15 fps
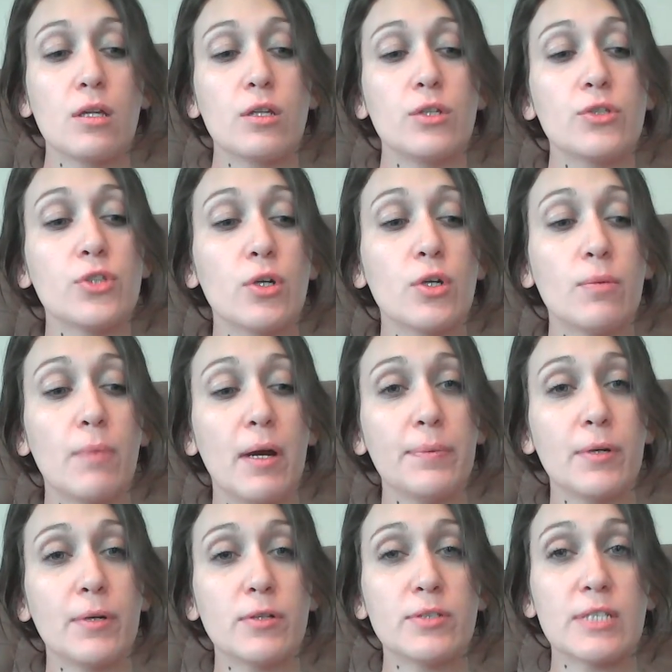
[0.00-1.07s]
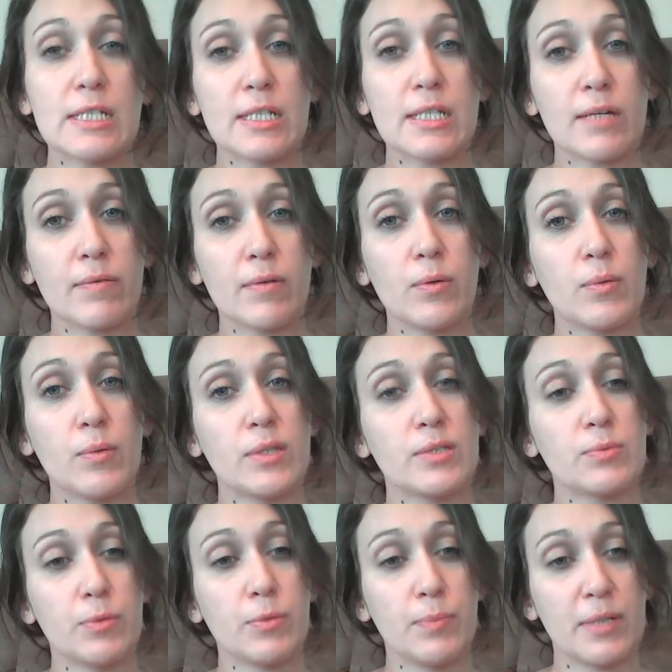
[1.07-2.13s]
So my protein given was
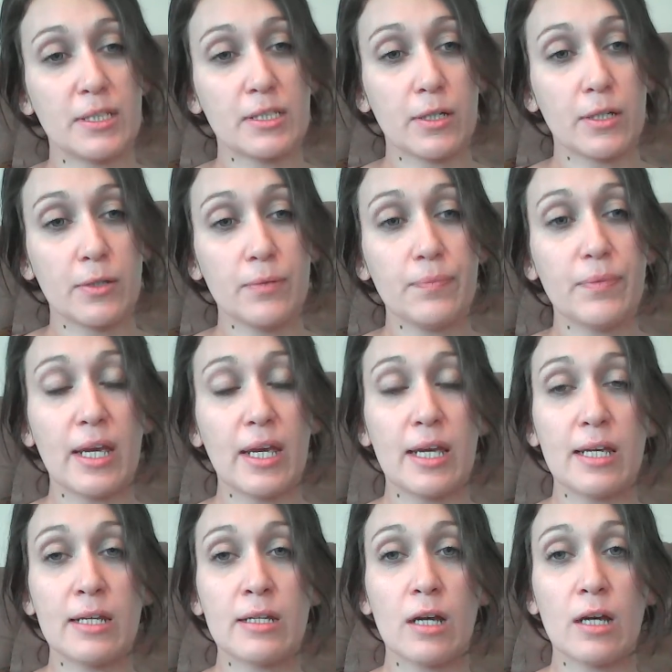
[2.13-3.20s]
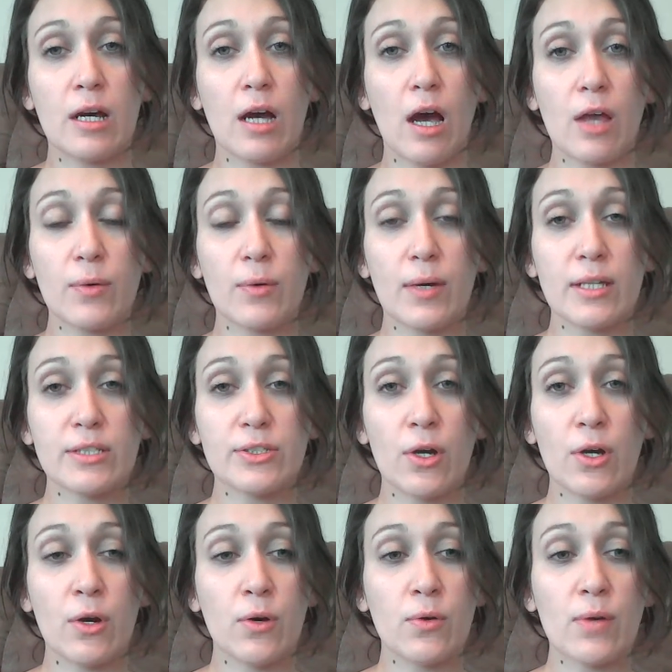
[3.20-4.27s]
Rubisco, and otherwise
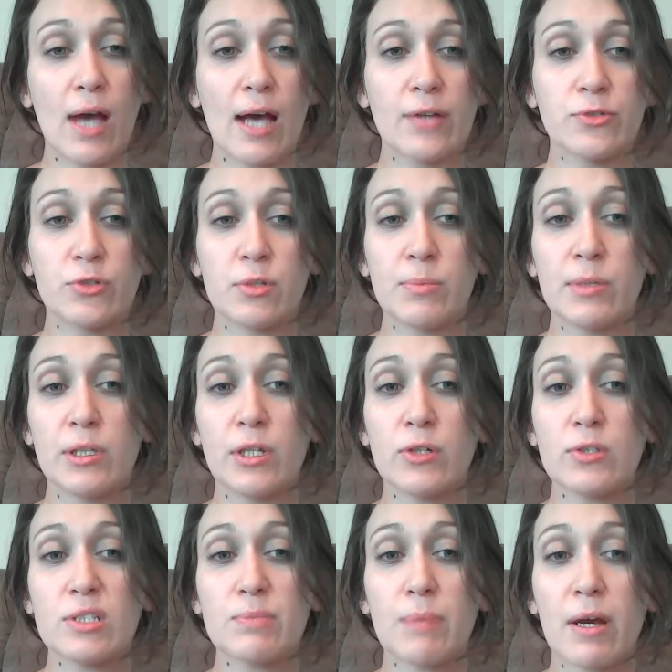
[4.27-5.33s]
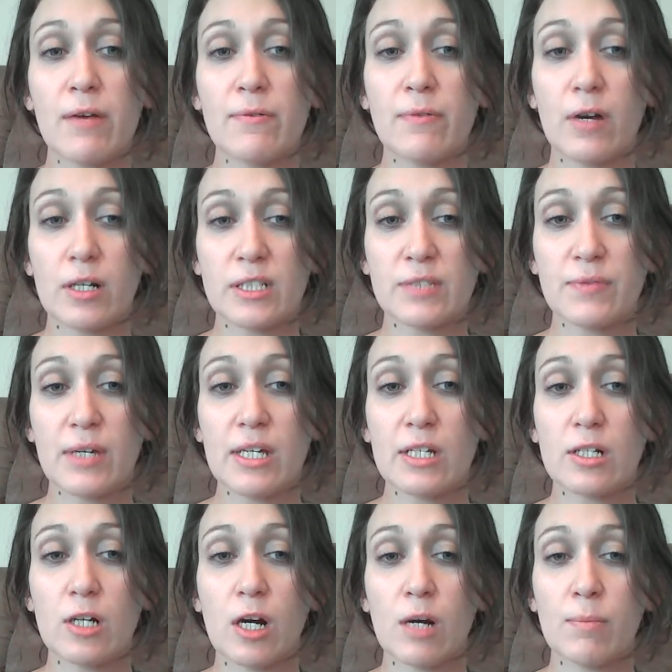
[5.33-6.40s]
known as ribulose
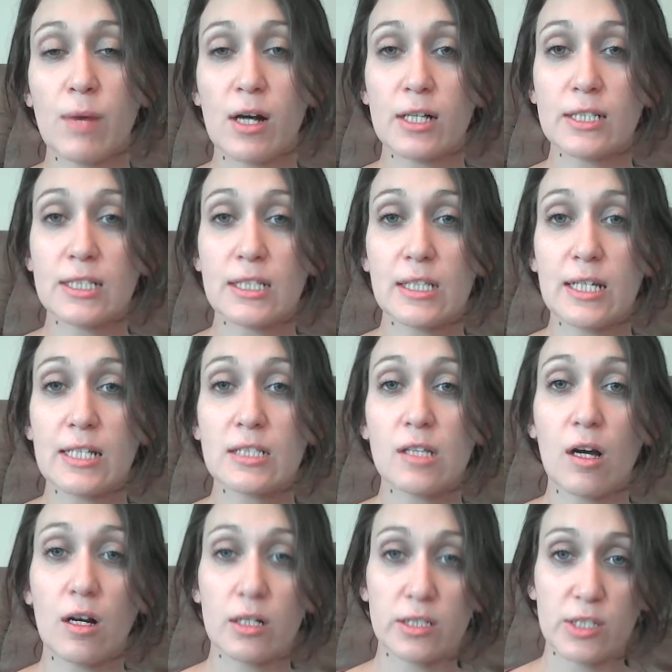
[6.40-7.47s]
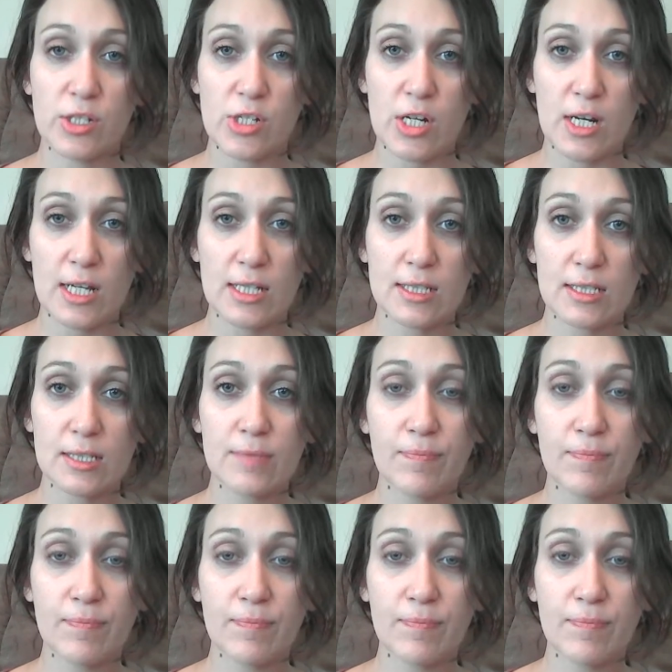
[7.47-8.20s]
biphosphate carboxylase oxygenase.